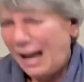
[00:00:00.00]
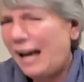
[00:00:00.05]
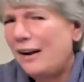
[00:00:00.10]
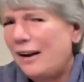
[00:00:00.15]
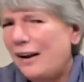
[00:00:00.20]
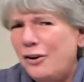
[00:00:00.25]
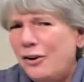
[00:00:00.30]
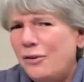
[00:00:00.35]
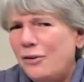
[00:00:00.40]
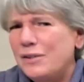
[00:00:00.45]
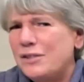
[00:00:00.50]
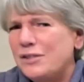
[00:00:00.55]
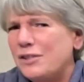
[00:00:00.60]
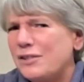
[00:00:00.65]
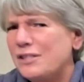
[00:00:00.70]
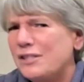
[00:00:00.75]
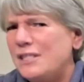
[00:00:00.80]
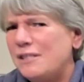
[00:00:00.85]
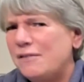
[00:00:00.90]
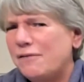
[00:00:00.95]
I don't know, it's
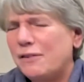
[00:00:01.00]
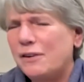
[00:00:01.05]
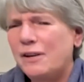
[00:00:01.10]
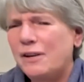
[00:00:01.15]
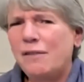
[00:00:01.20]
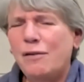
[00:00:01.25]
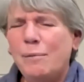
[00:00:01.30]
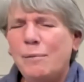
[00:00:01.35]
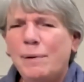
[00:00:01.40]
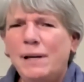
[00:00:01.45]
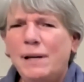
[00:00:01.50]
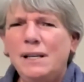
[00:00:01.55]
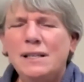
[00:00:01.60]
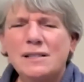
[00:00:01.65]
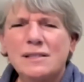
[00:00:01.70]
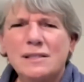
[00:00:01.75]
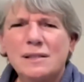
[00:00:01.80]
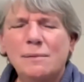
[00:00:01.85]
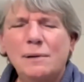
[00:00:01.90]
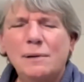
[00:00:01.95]
just different. Everybody
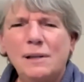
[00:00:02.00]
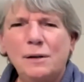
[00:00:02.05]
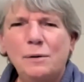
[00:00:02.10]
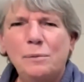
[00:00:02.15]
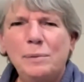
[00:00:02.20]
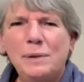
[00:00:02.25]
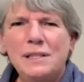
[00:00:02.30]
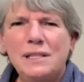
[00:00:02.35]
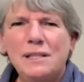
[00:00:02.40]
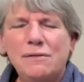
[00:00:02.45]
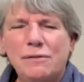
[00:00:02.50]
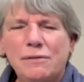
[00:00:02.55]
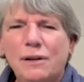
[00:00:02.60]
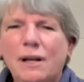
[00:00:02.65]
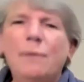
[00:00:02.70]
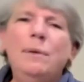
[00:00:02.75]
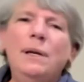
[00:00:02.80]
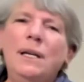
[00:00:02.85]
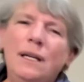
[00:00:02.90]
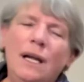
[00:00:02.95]
does something a little bit
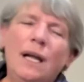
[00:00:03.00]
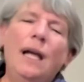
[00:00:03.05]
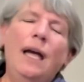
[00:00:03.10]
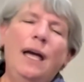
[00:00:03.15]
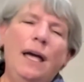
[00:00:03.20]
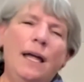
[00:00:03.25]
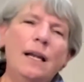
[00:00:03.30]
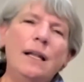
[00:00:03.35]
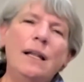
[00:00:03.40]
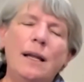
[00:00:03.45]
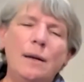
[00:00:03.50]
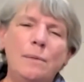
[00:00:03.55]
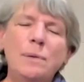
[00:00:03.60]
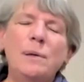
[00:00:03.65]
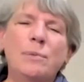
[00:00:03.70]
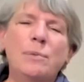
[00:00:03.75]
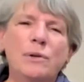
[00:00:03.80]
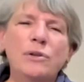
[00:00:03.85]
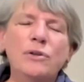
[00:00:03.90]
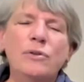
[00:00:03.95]
different. I mean, and a lot of
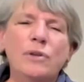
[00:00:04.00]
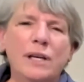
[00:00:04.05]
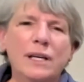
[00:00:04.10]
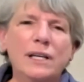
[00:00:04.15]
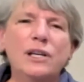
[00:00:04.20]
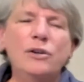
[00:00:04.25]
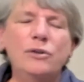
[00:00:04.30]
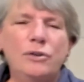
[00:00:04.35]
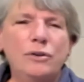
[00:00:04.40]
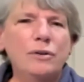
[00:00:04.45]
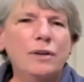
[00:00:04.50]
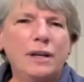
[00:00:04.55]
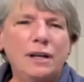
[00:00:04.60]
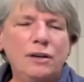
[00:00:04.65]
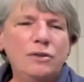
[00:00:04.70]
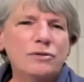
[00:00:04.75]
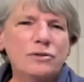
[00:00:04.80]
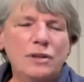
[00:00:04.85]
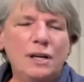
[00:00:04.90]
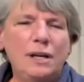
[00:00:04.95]
people do like you do. They
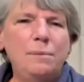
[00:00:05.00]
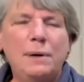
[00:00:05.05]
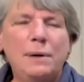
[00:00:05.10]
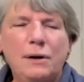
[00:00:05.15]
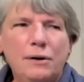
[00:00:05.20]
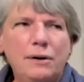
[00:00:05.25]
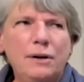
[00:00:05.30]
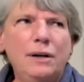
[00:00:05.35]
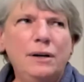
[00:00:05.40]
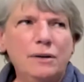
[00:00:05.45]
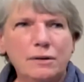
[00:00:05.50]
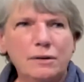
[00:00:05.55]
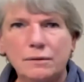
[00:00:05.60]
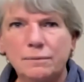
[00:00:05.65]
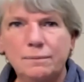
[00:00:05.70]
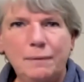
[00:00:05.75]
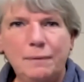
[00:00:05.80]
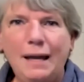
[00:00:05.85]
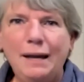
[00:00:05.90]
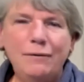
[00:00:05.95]
use Nameberry
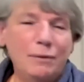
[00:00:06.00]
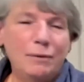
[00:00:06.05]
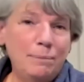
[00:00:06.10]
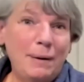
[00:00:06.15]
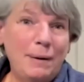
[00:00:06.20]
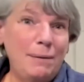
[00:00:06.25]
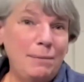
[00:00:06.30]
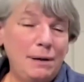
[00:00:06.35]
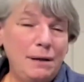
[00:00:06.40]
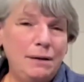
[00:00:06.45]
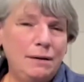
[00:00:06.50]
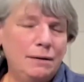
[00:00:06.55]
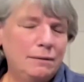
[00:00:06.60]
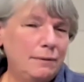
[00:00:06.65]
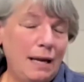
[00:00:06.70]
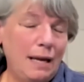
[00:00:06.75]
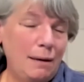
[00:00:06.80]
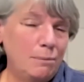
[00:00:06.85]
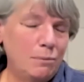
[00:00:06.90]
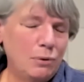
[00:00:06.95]
or even maybe
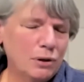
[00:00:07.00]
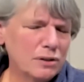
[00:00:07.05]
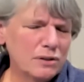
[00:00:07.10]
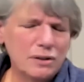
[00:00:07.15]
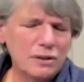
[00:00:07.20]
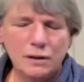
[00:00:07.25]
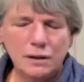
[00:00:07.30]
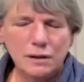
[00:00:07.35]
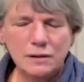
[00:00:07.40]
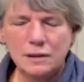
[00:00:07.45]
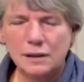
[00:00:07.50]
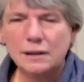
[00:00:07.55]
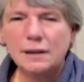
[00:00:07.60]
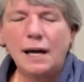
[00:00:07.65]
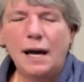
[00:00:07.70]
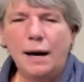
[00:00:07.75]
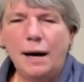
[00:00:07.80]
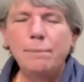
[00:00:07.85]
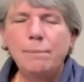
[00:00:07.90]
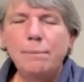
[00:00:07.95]
name books and things like
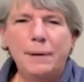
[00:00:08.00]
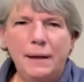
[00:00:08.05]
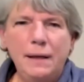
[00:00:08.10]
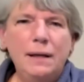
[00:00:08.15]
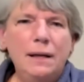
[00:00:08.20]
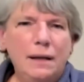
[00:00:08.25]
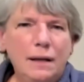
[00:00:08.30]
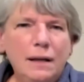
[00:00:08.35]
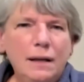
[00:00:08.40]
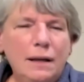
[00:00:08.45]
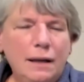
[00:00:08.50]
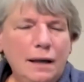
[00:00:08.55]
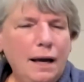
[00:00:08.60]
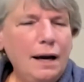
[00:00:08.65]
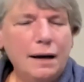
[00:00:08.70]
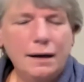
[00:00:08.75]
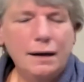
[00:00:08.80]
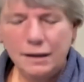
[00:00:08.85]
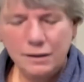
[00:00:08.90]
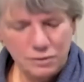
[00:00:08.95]
that. But
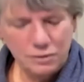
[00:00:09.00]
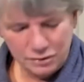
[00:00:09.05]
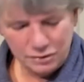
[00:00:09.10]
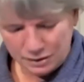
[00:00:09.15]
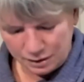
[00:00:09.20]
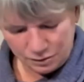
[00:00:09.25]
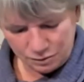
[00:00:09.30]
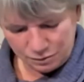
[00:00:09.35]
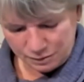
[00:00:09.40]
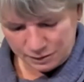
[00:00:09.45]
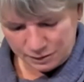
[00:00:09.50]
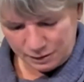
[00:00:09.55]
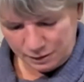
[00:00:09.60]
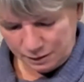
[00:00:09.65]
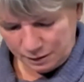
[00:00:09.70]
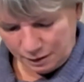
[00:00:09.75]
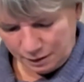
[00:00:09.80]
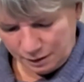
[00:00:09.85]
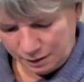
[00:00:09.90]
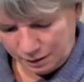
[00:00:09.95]
yeah, it's just
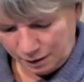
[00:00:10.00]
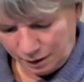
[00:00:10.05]
interesting to